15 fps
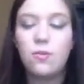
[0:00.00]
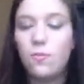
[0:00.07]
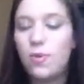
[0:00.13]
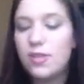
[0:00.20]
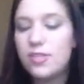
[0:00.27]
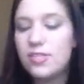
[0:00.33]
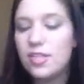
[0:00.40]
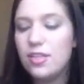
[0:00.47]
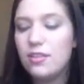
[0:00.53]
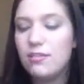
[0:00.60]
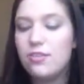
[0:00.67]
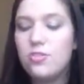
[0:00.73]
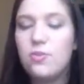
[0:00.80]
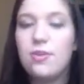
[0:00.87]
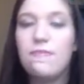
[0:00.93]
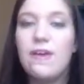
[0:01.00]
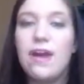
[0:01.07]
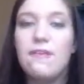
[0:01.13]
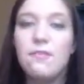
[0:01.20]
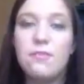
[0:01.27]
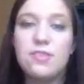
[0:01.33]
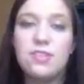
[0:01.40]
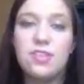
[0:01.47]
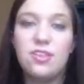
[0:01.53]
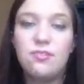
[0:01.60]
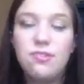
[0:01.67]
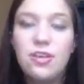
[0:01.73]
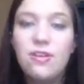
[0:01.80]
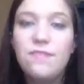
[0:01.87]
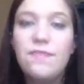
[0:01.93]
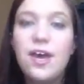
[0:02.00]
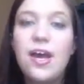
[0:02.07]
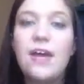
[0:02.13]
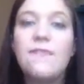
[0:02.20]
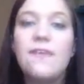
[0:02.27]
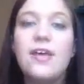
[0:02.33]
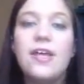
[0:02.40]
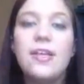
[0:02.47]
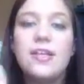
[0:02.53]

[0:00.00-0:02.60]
One's in 325 and one's in 305.